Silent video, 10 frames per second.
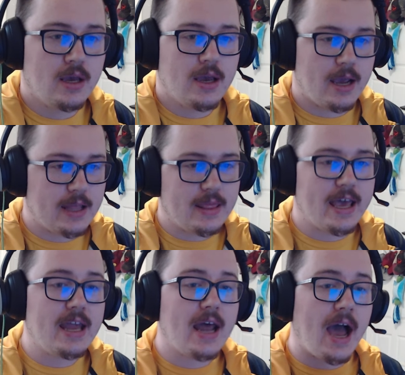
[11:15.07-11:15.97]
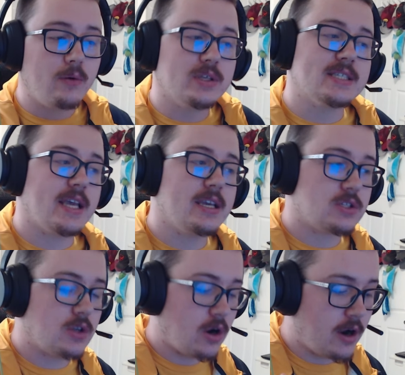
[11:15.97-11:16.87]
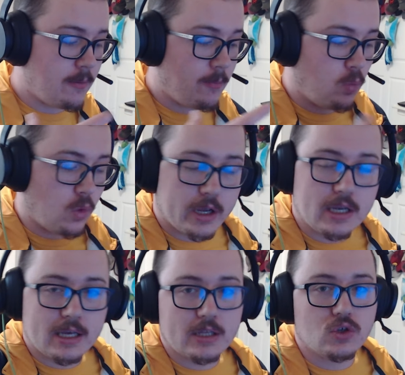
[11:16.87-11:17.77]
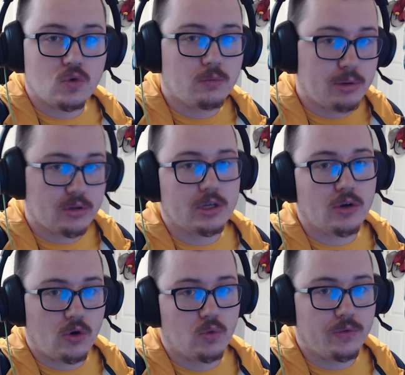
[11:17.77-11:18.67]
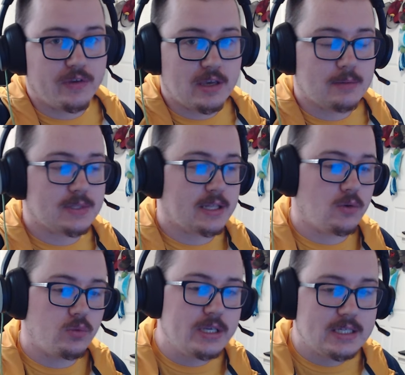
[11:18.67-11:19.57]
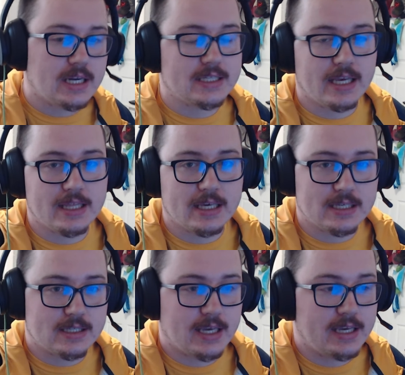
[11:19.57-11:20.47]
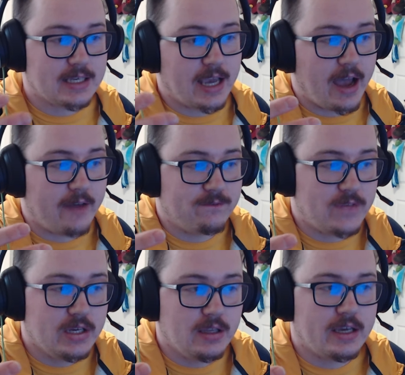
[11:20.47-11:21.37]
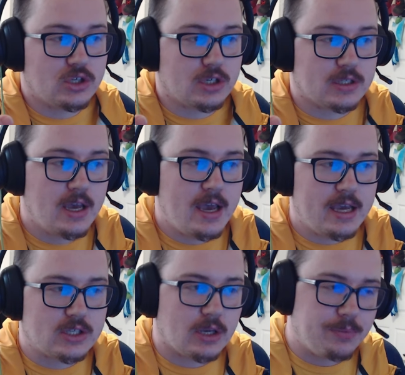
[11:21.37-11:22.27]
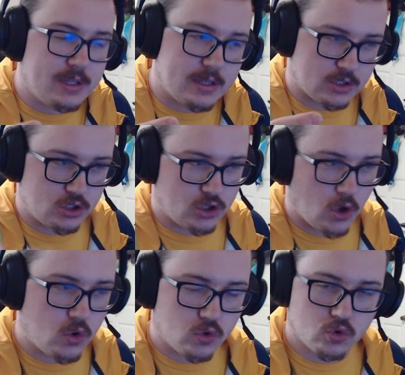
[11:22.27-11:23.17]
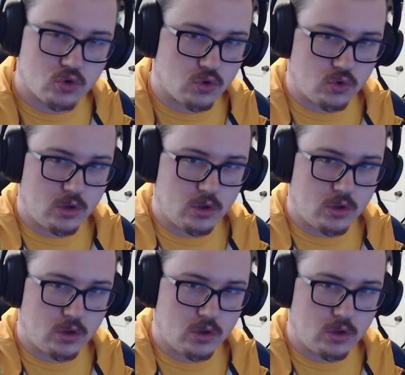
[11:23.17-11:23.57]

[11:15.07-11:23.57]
And then I would say start working into building your own teams. And the reason I say that is I feel it just is something that's so crucial